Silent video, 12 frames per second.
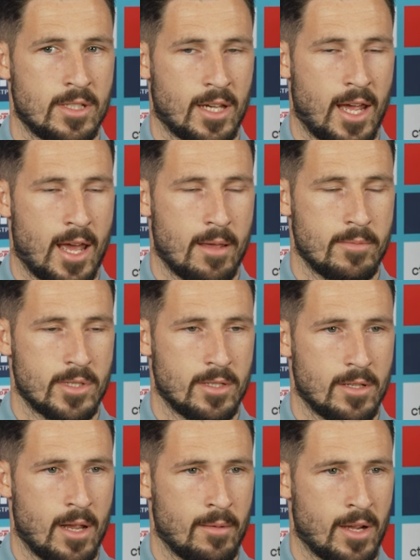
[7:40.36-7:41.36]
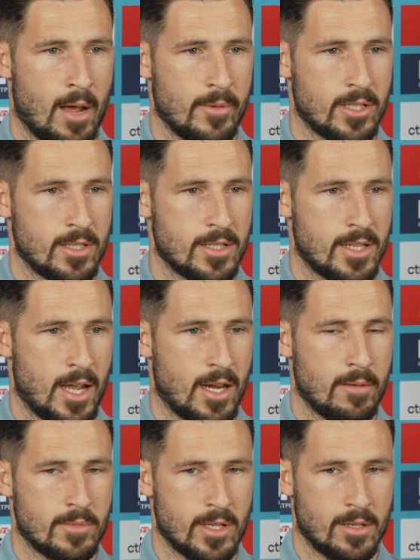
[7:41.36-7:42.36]
games and coming to the
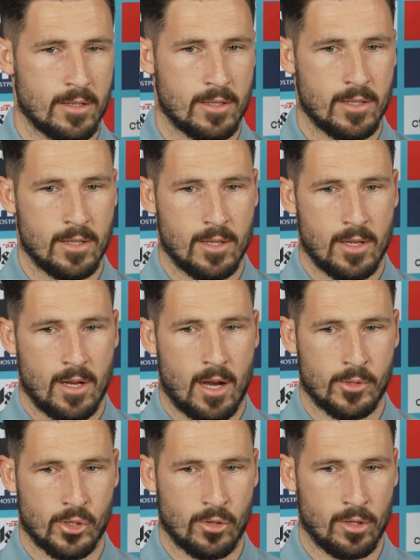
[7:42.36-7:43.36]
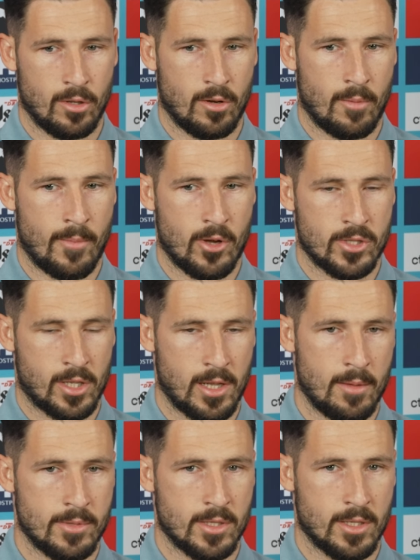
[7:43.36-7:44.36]
stadiums, and I'm sure most
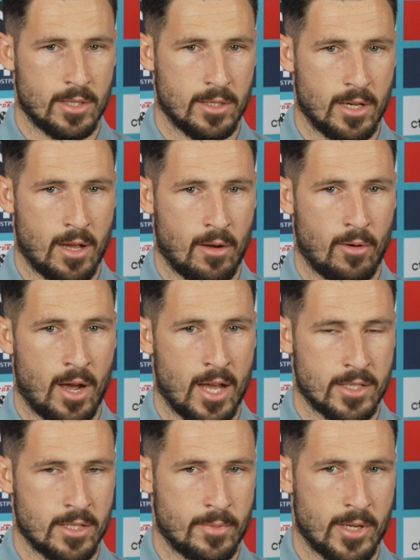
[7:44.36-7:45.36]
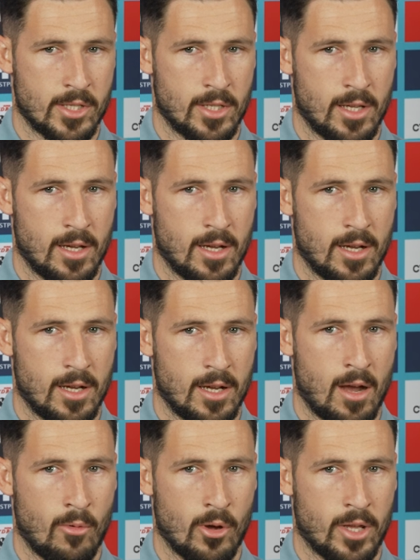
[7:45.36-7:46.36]
clubs and us especially
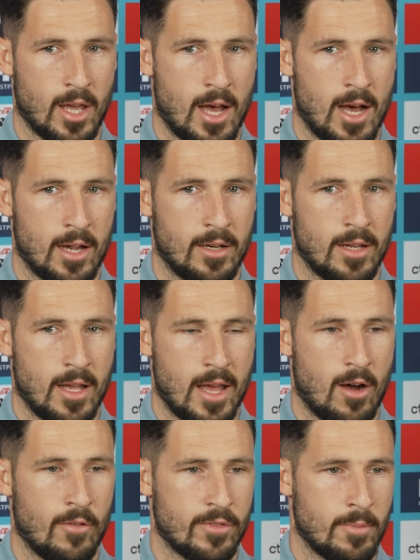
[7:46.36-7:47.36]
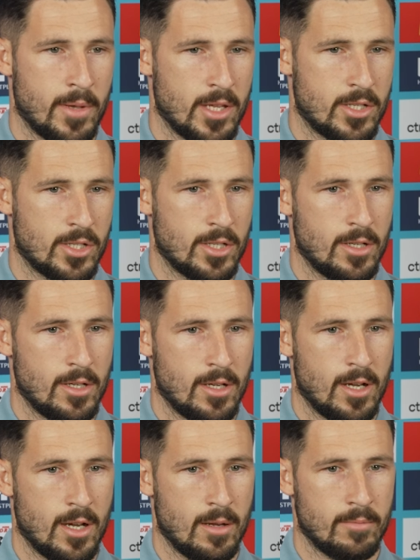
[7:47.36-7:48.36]
are working hard off the pitch
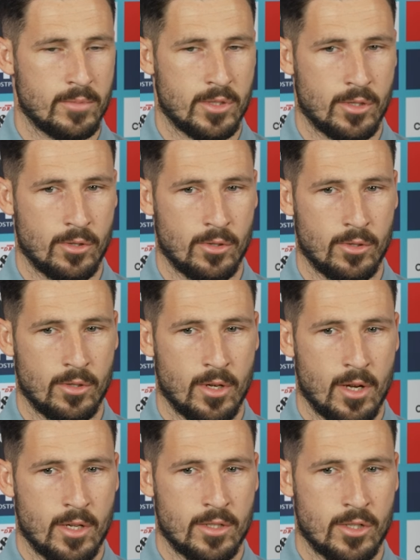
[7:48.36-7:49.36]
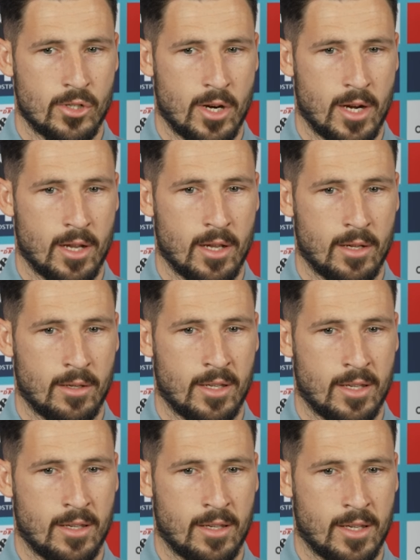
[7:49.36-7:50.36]
to try to
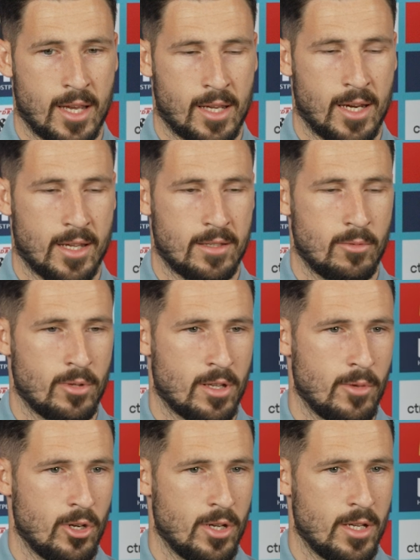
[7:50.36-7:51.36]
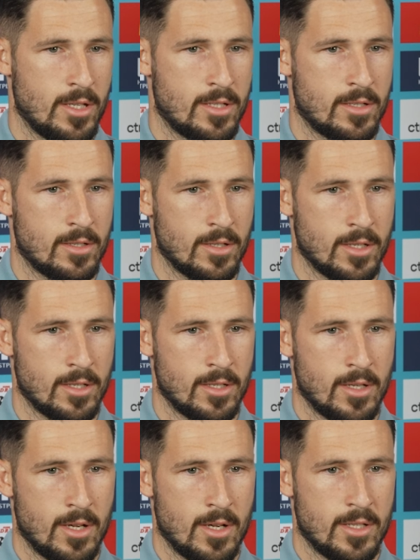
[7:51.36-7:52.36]
get connected with communities to
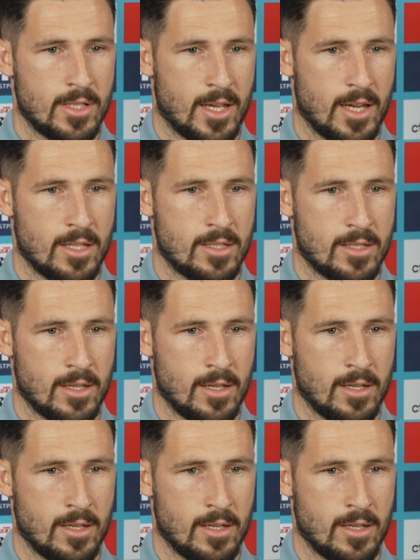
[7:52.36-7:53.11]
get us